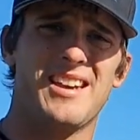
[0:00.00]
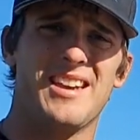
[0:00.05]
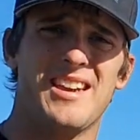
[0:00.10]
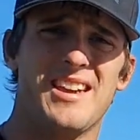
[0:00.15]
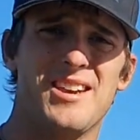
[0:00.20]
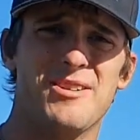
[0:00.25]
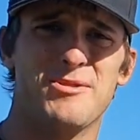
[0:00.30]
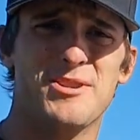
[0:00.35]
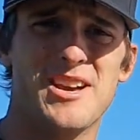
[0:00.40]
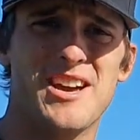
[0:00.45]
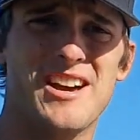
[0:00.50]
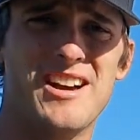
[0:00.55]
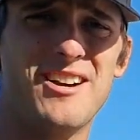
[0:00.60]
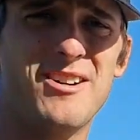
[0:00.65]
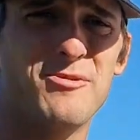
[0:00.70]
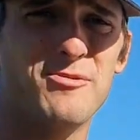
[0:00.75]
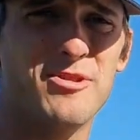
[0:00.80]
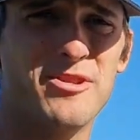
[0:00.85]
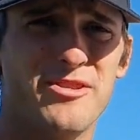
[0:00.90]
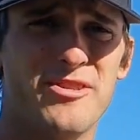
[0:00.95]
Here we
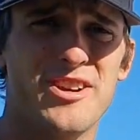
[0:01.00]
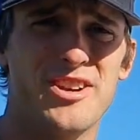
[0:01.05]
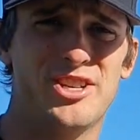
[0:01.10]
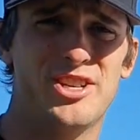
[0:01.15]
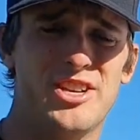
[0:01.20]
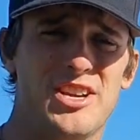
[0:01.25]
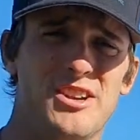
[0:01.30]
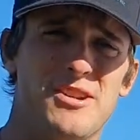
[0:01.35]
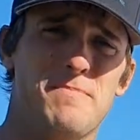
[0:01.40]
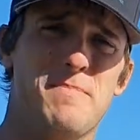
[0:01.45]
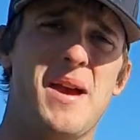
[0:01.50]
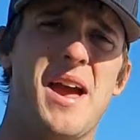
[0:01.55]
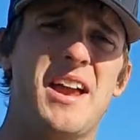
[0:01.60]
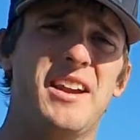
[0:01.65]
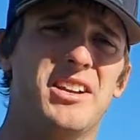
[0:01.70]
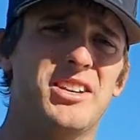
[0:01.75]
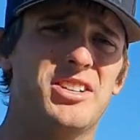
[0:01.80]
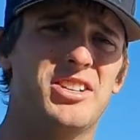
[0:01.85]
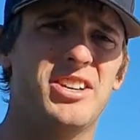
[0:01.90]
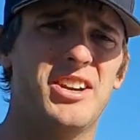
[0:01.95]
are, we're actually in a
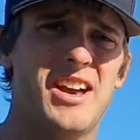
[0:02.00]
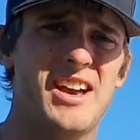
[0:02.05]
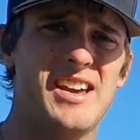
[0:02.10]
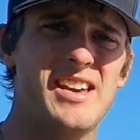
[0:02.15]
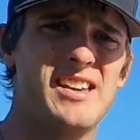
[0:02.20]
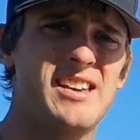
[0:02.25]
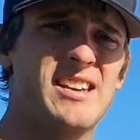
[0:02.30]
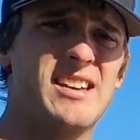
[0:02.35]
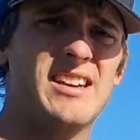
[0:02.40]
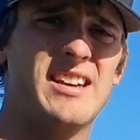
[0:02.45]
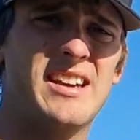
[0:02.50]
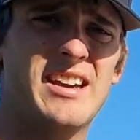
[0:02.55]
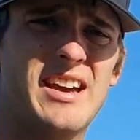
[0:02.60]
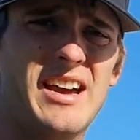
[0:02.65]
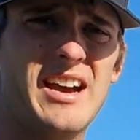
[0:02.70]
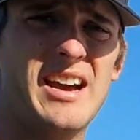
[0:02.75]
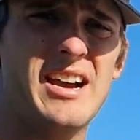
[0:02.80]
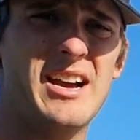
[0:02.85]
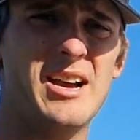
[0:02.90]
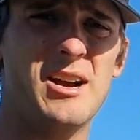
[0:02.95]
paddock today.
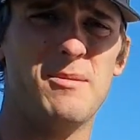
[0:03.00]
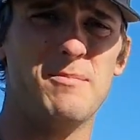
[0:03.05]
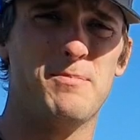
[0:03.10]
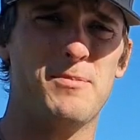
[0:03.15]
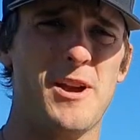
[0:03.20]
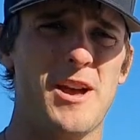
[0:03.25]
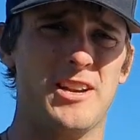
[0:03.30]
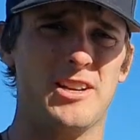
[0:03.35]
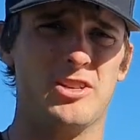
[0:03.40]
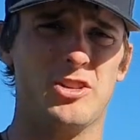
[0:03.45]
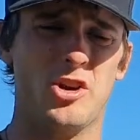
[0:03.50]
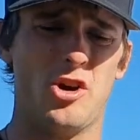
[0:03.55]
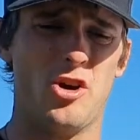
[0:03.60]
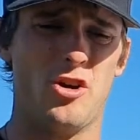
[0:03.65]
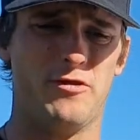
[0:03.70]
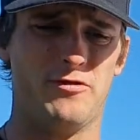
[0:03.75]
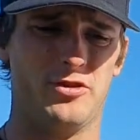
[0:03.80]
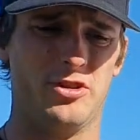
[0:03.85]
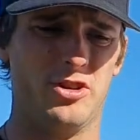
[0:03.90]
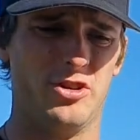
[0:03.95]
Paddocks are
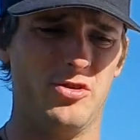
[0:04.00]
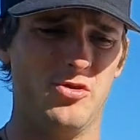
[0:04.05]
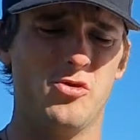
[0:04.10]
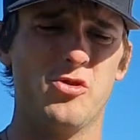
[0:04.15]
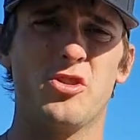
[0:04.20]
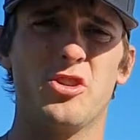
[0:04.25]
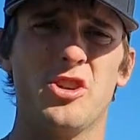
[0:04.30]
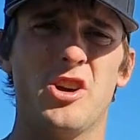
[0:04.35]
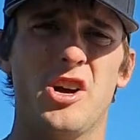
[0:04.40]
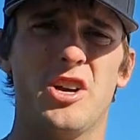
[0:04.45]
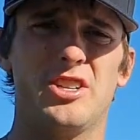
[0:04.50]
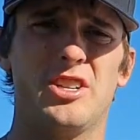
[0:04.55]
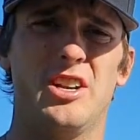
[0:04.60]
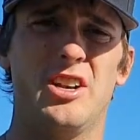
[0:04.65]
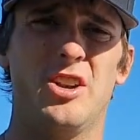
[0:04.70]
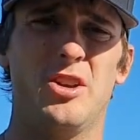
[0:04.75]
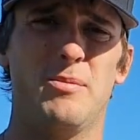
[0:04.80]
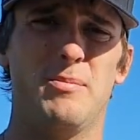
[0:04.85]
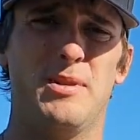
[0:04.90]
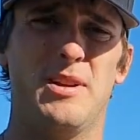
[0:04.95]
often organised a
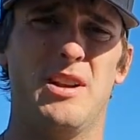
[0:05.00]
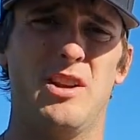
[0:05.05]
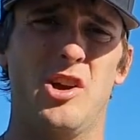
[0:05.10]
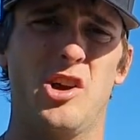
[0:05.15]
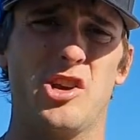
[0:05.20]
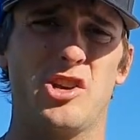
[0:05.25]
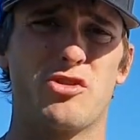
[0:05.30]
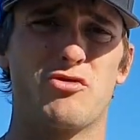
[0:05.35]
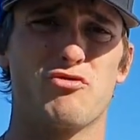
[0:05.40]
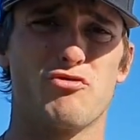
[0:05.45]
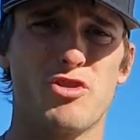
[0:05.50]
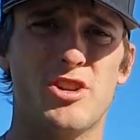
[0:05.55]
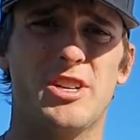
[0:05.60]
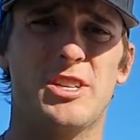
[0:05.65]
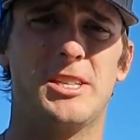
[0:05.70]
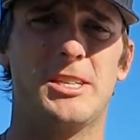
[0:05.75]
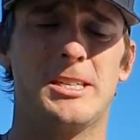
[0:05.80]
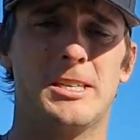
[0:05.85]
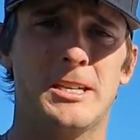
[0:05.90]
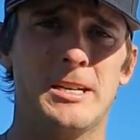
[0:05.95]
little bit like
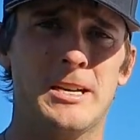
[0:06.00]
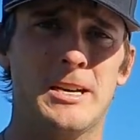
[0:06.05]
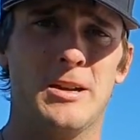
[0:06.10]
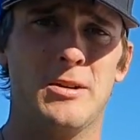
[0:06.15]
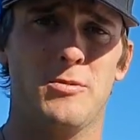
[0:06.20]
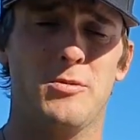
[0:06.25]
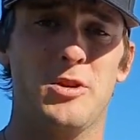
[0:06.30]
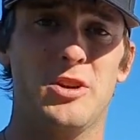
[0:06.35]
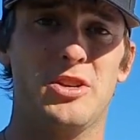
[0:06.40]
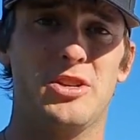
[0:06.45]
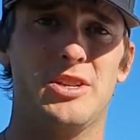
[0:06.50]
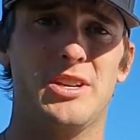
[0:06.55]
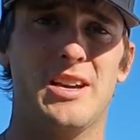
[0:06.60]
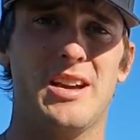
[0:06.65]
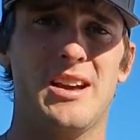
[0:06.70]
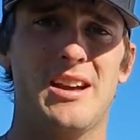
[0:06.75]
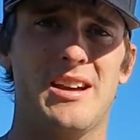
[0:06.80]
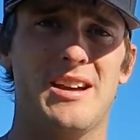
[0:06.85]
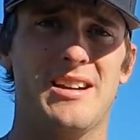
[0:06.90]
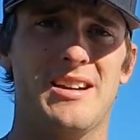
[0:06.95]
grids, which
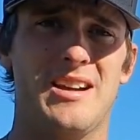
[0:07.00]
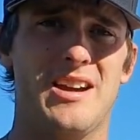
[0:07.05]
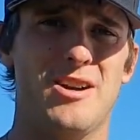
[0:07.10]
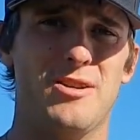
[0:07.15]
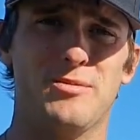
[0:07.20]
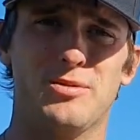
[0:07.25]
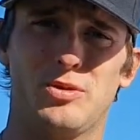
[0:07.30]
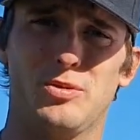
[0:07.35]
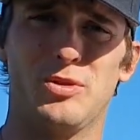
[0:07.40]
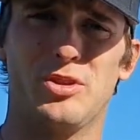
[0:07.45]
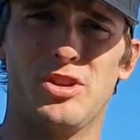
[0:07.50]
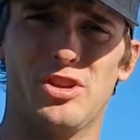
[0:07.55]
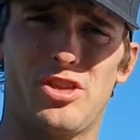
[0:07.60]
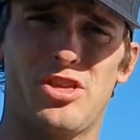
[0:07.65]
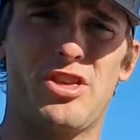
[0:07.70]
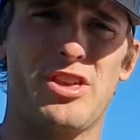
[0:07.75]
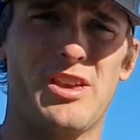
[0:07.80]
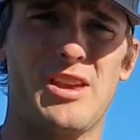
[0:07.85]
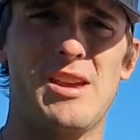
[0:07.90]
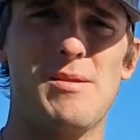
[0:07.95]
helps with the
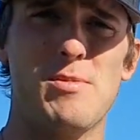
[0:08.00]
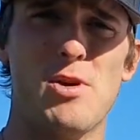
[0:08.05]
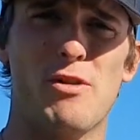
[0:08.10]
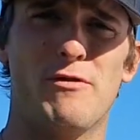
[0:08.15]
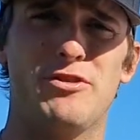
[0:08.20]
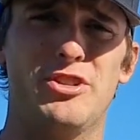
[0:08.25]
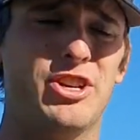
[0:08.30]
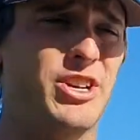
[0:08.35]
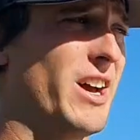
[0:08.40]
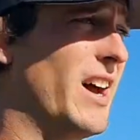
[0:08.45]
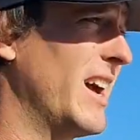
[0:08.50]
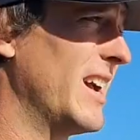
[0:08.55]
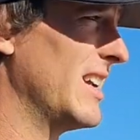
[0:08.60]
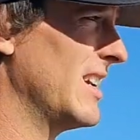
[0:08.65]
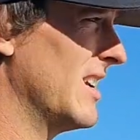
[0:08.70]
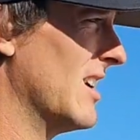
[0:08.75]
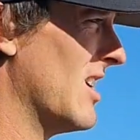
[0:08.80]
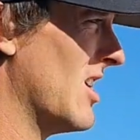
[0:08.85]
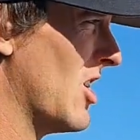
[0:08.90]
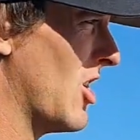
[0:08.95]
theme of today
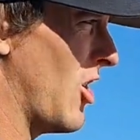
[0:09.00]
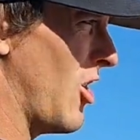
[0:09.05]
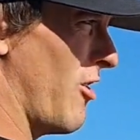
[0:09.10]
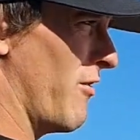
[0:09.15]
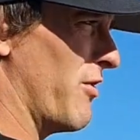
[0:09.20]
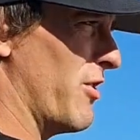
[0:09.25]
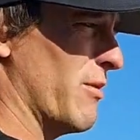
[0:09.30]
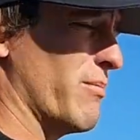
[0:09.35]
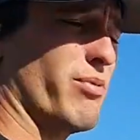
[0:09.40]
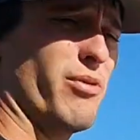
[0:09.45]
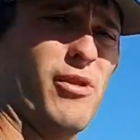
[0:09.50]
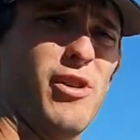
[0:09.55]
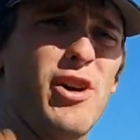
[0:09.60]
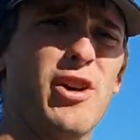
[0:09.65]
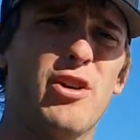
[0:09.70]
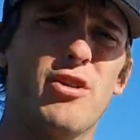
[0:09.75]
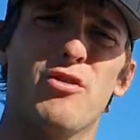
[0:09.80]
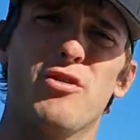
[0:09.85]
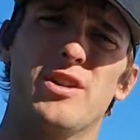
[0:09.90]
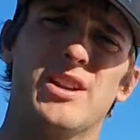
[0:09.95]
of the
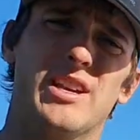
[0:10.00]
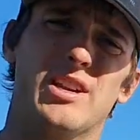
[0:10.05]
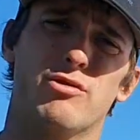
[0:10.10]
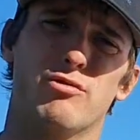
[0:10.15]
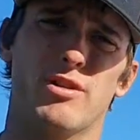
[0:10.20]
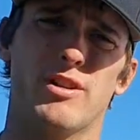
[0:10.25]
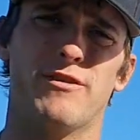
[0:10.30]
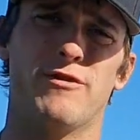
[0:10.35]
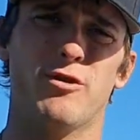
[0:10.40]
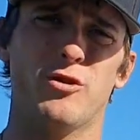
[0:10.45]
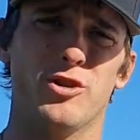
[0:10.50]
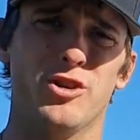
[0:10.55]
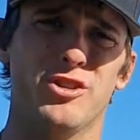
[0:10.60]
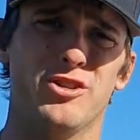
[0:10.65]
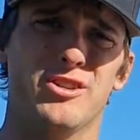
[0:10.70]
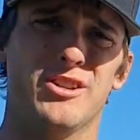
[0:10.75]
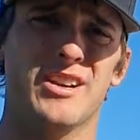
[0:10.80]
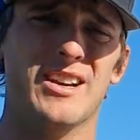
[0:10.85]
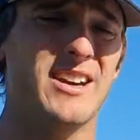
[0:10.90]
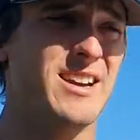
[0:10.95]
priority grid for
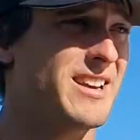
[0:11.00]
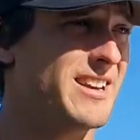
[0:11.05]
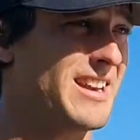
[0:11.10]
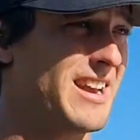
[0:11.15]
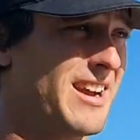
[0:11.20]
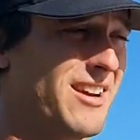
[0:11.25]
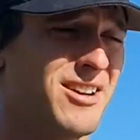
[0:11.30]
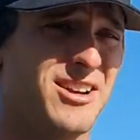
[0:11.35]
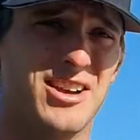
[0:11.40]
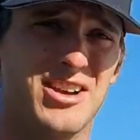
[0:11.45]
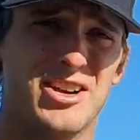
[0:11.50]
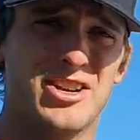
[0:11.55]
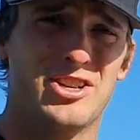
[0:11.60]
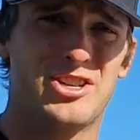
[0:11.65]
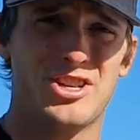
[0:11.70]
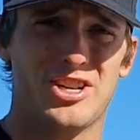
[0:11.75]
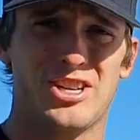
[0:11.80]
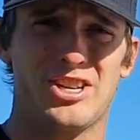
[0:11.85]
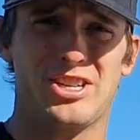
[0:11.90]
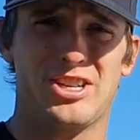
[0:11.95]
you. Now,
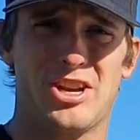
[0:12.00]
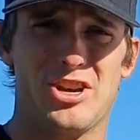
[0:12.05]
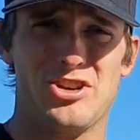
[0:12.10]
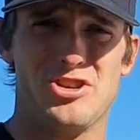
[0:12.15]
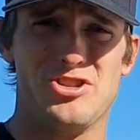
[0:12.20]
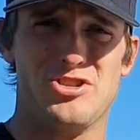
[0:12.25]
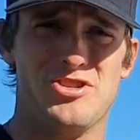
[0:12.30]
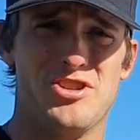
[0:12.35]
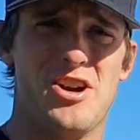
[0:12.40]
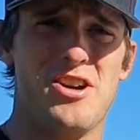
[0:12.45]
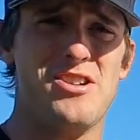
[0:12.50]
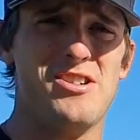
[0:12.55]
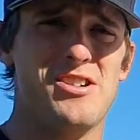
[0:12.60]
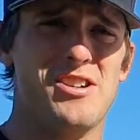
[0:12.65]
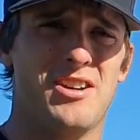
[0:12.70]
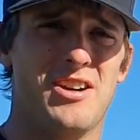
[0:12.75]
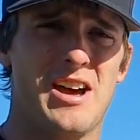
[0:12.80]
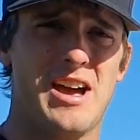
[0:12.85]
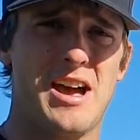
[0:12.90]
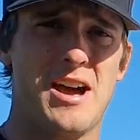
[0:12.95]
just so you know,
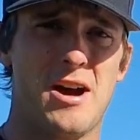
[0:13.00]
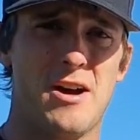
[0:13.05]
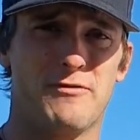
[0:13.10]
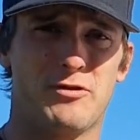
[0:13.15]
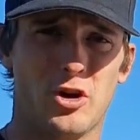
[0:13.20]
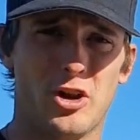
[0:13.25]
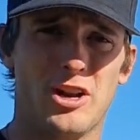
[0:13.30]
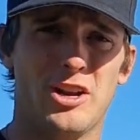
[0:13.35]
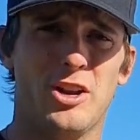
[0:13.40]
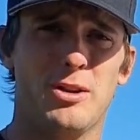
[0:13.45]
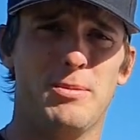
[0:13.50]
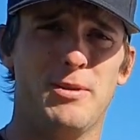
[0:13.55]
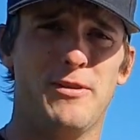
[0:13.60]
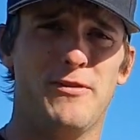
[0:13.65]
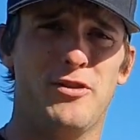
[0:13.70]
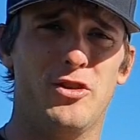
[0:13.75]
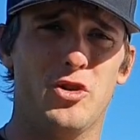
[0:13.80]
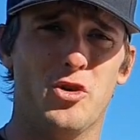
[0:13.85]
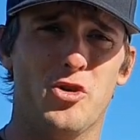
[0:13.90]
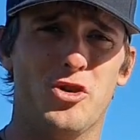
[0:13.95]
I've got a little bit
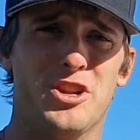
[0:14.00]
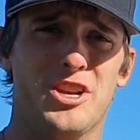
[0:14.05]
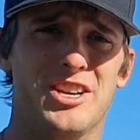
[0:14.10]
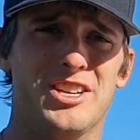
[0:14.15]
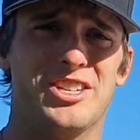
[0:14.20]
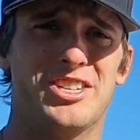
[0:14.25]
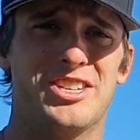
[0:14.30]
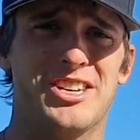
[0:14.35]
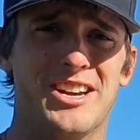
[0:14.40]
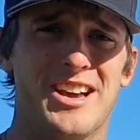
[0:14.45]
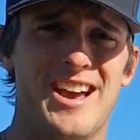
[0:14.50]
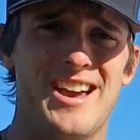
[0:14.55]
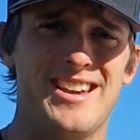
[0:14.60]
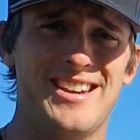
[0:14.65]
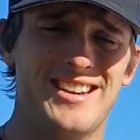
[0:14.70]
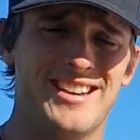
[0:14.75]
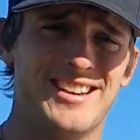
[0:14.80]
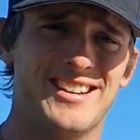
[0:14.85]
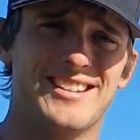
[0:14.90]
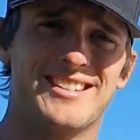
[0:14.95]
of an audience today,
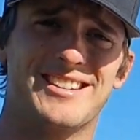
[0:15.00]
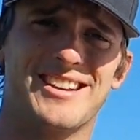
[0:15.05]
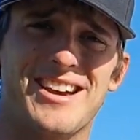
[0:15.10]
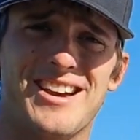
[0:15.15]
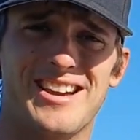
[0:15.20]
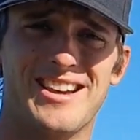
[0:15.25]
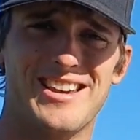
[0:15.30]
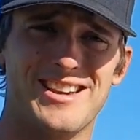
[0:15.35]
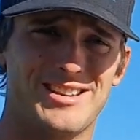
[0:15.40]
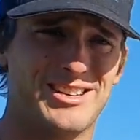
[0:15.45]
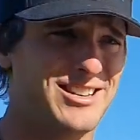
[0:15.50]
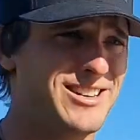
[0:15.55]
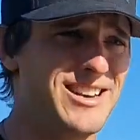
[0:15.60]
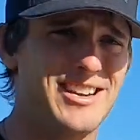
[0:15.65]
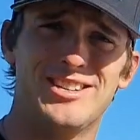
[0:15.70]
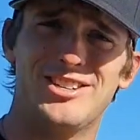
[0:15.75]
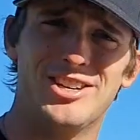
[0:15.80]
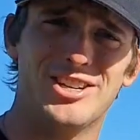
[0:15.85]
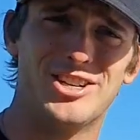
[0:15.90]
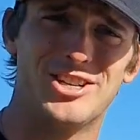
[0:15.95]
so
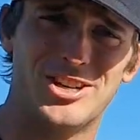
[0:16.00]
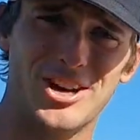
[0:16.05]
let's just